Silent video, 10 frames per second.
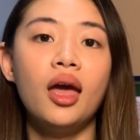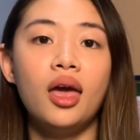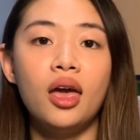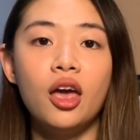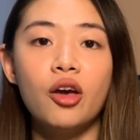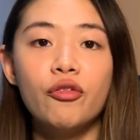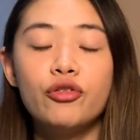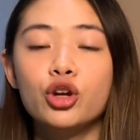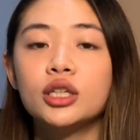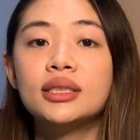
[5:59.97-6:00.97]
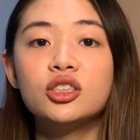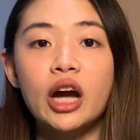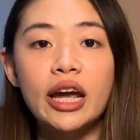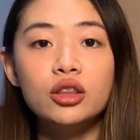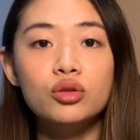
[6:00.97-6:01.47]
If you're
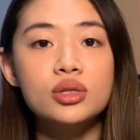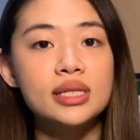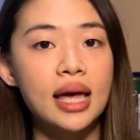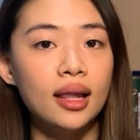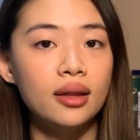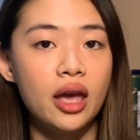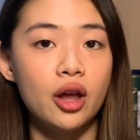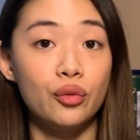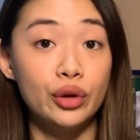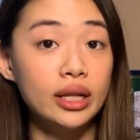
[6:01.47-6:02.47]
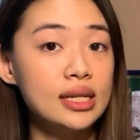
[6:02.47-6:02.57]
trying to sell a real